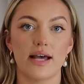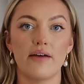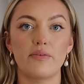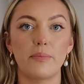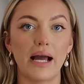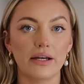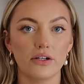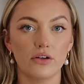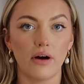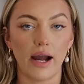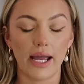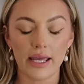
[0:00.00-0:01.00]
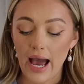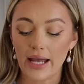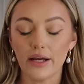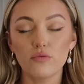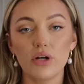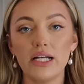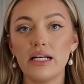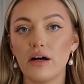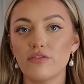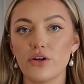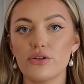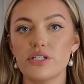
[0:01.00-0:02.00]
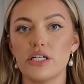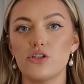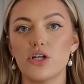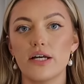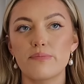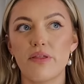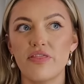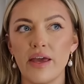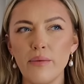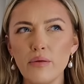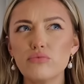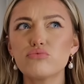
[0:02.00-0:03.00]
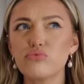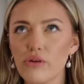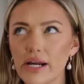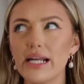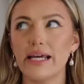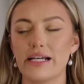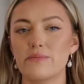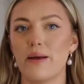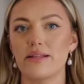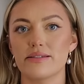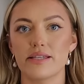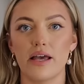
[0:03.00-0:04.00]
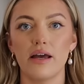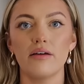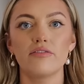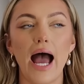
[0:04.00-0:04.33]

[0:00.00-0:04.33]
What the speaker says: I have a black and a gray, and I really love those t-shirts, but they were really expensive.